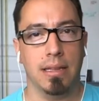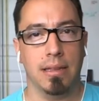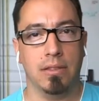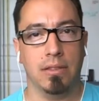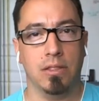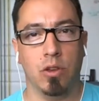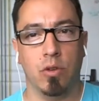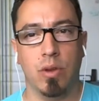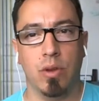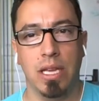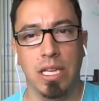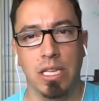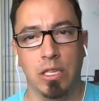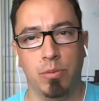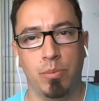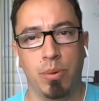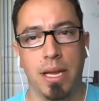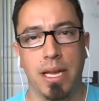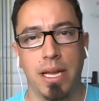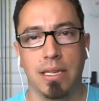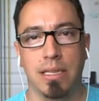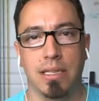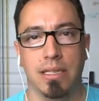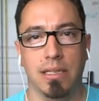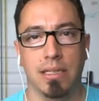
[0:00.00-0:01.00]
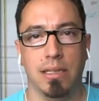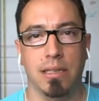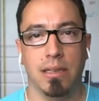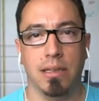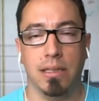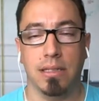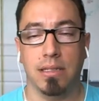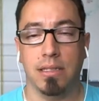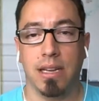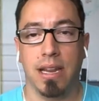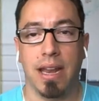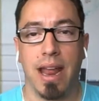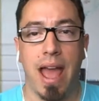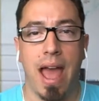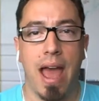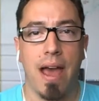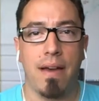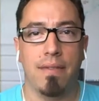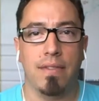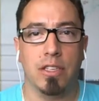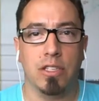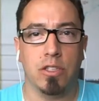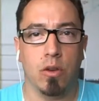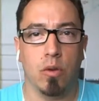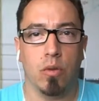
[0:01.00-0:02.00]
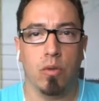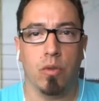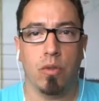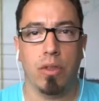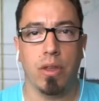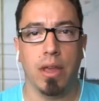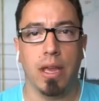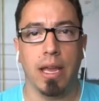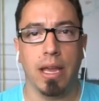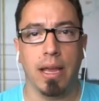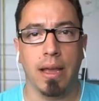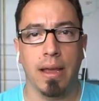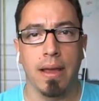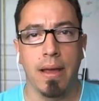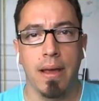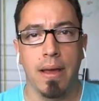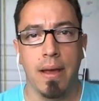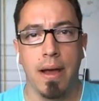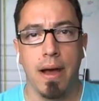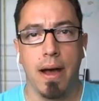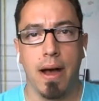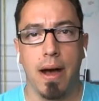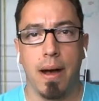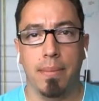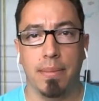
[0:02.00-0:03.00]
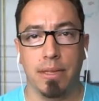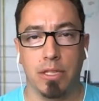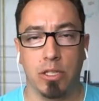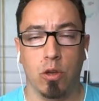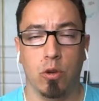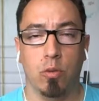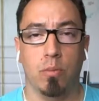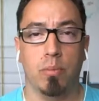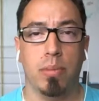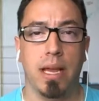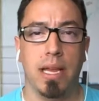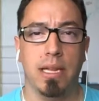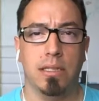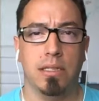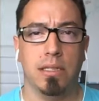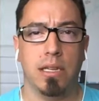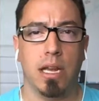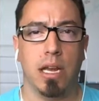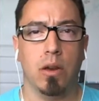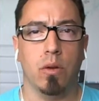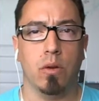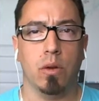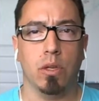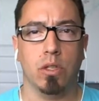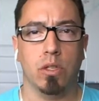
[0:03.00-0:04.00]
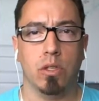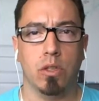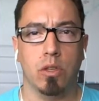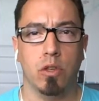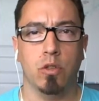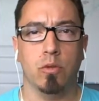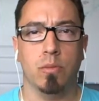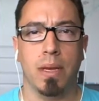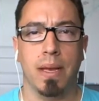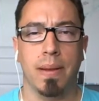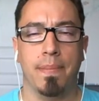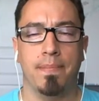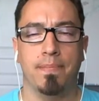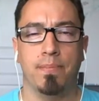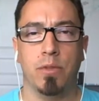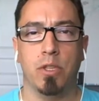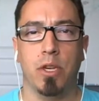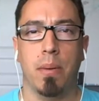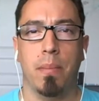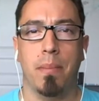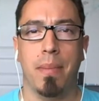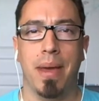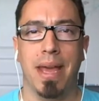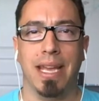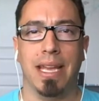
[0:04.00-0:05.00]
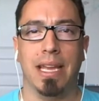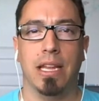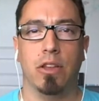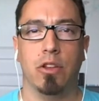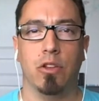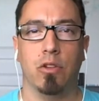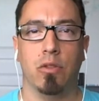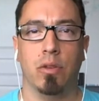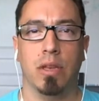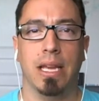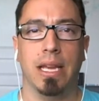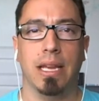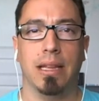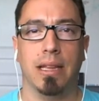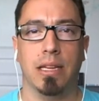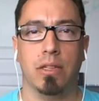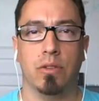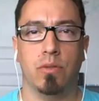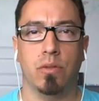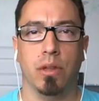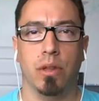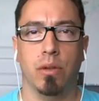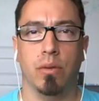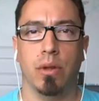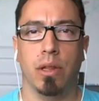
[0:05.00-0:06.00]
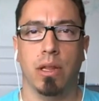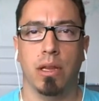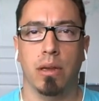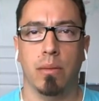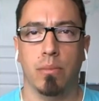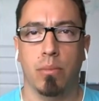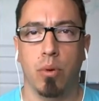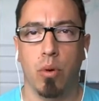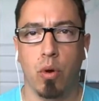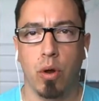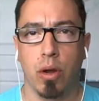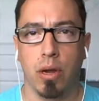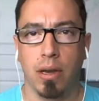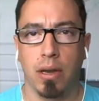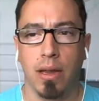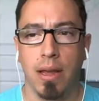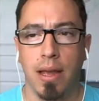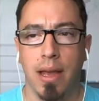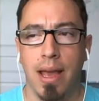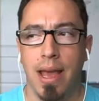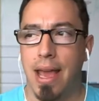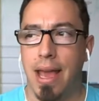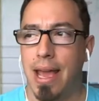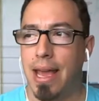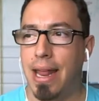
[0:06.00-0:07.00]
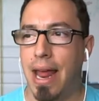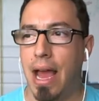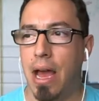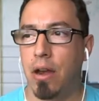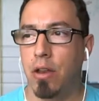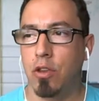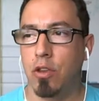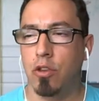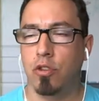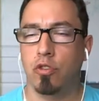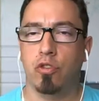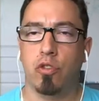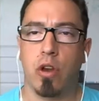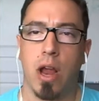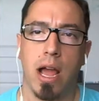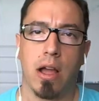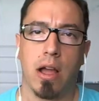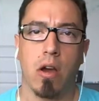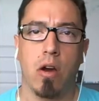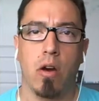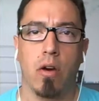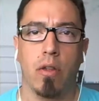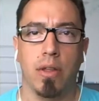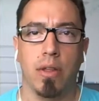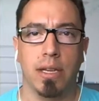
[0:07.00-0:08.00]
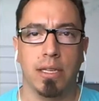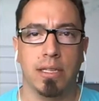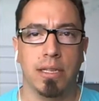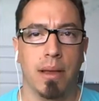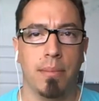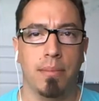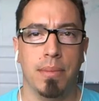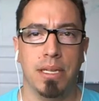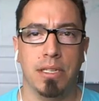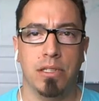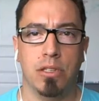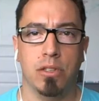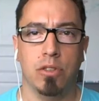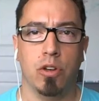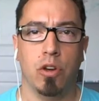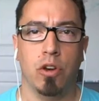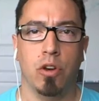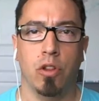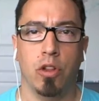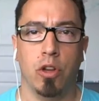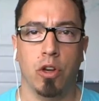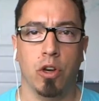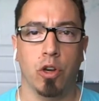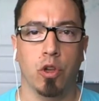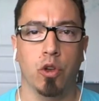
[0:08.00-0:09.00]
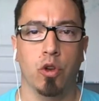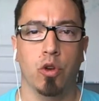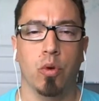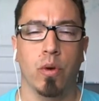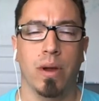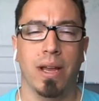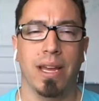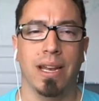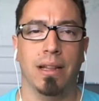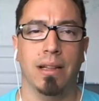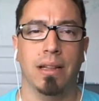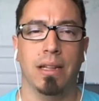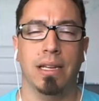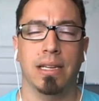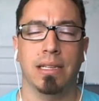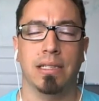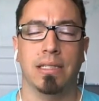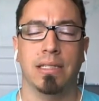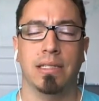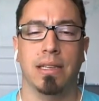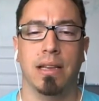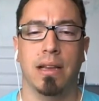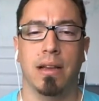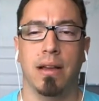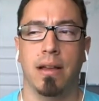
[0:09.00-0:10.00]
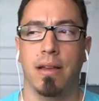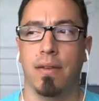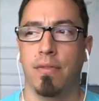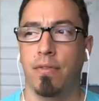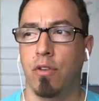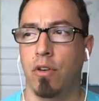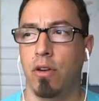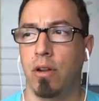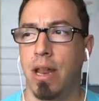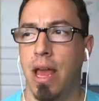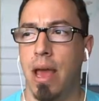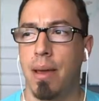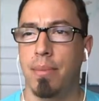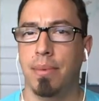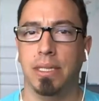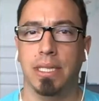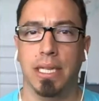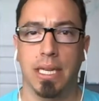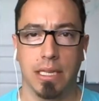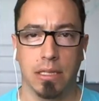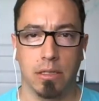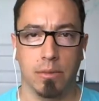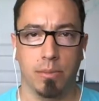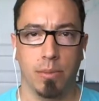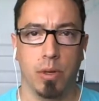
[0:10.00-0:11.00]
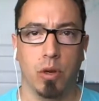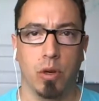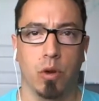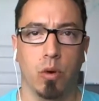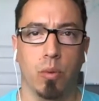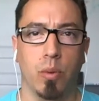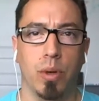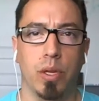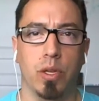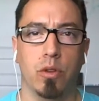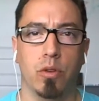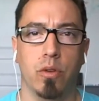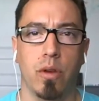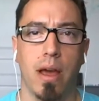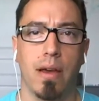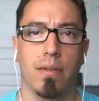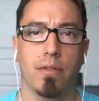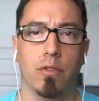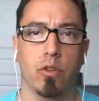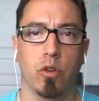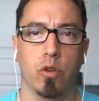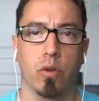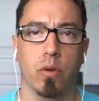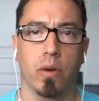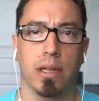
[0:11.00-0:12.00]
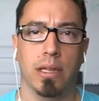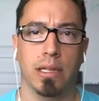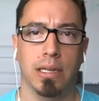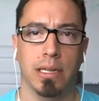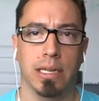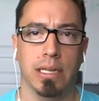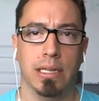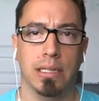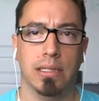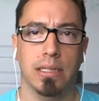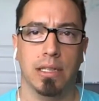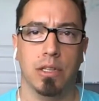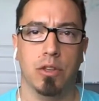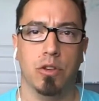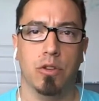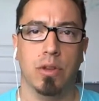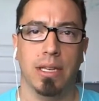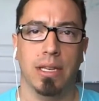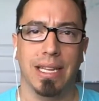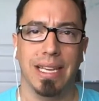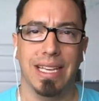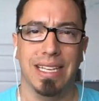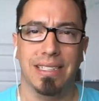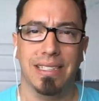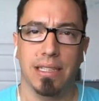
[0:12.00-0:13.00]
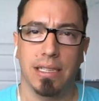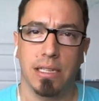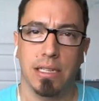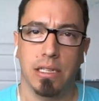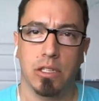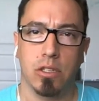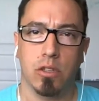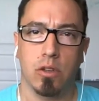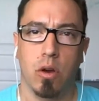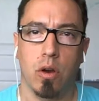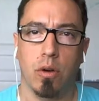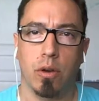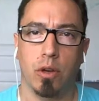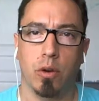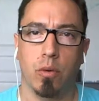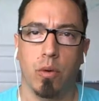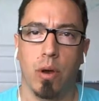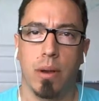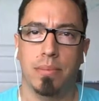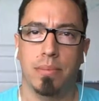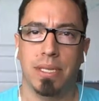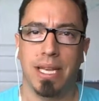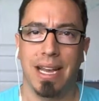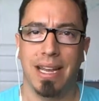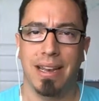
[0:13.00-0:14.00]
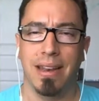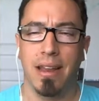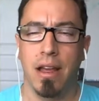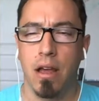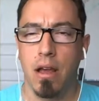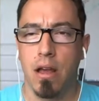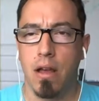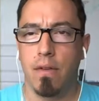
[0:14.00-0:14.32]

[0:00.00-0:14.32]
So each page is going to have its own thing, its own page title, to make it unique. That's really, really important. And how do you track all this? I mentioned earlier Google Analytics. If you're on Happy Tans Builder, we do have Google Analytics that you can easily install on your website.